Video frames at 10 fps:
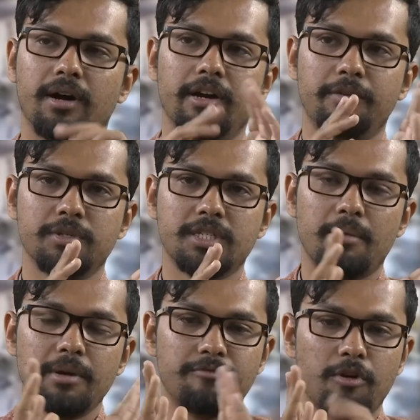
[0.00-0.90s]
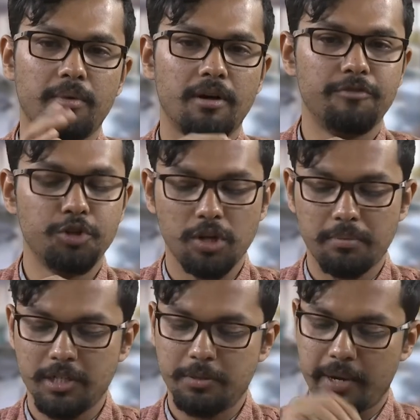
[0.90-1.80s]
uh, it was coming from a visual
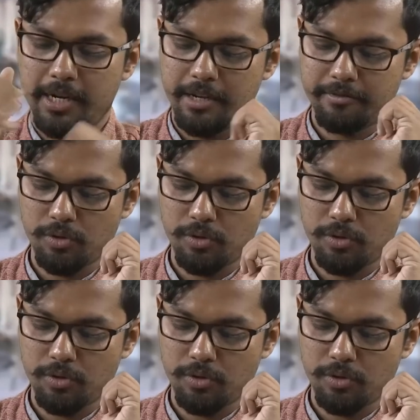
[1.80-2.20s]
perspective.